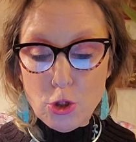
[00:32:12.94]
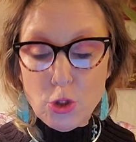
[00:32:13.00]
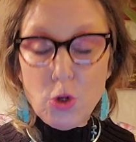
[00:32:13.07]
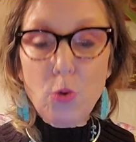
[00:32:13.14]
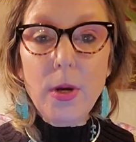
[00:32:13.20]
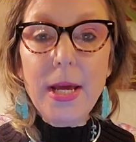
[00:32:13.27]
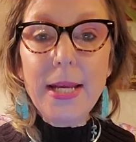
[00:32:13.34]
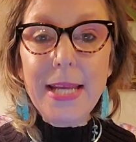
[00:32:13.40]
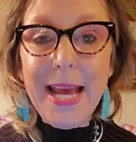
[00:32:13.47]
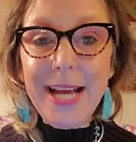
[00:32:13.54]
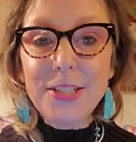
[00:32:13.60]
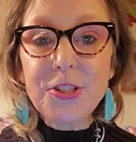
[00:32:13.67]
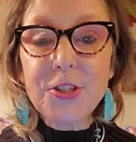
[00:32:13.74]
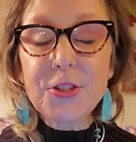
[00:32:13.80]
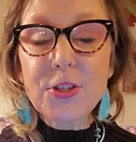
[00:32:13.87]
So it
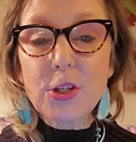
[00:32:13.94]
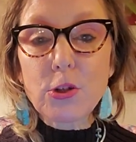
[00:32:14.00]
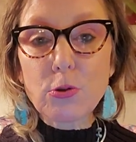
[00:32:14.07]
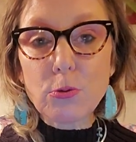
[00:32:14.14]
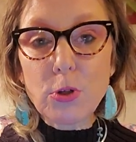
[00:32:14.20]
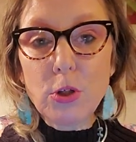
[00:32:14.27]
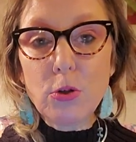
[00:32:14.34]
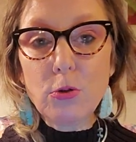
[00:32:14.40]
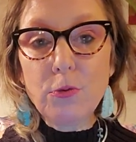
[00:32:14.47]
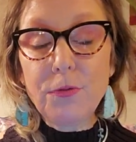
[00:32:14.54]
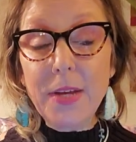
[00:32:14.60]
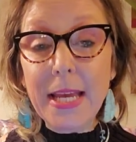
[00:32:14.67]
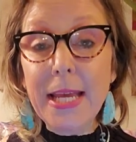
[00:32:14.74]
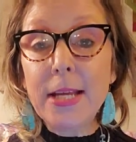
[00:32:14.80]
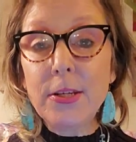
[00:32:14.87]
etches a
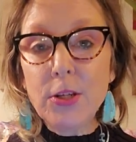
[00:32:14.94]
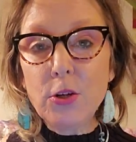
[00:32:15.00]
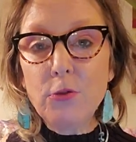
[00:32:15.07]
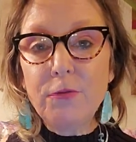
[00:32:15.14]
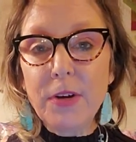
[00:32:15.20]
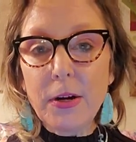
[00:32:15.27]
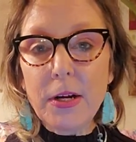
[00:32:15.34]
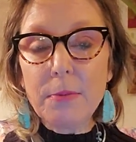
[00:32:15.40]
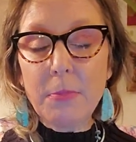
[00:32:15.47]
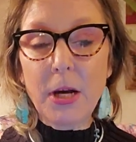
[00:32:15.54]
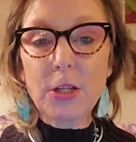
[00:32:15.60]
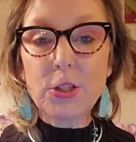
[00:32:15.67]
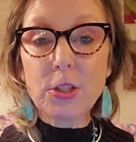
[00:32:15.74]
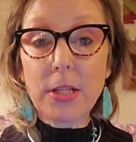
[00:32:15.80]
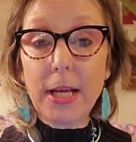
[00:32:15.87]
groove in you very
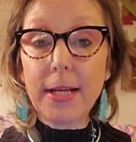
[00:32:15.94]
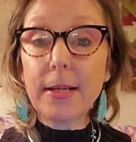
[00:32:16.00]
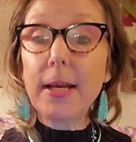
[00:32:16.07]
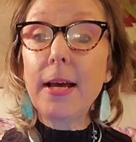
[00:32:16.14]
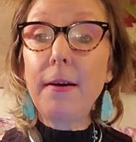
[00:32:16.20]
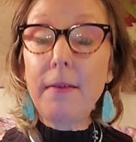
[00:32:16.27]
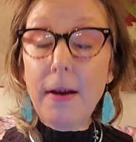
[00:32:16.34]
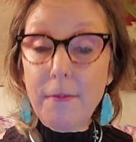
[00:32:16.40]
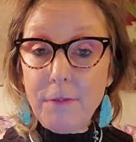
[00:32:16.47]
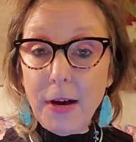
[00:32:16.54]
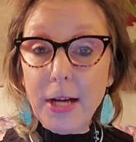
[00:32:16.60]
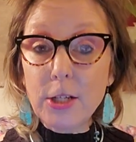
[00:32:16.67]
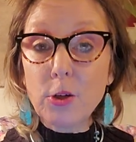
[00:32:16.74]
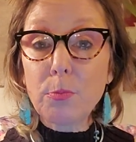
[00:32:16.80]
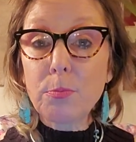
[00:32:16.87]
much like a, a,
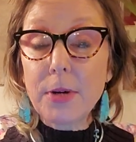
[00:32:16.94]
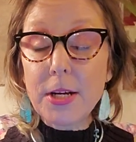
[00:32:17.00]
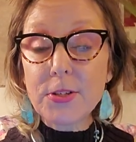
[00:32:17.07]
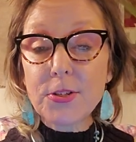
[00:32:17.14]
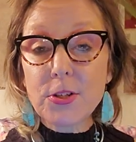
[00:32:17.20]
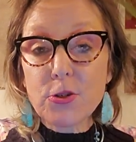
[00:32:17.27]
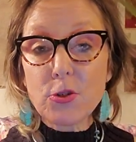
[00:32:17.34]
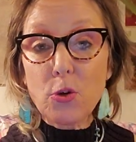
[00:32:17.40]
vinyl pressing.